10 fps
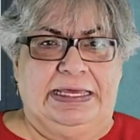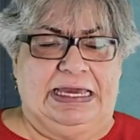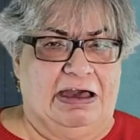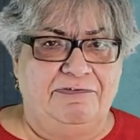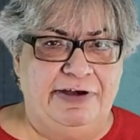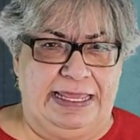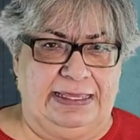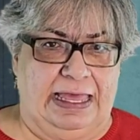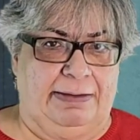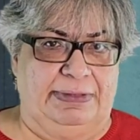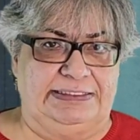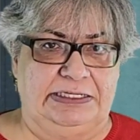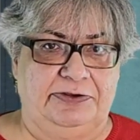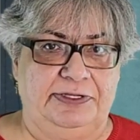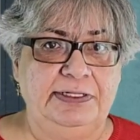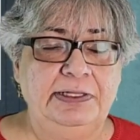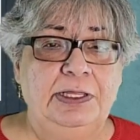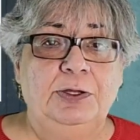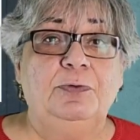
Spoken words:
covering a material.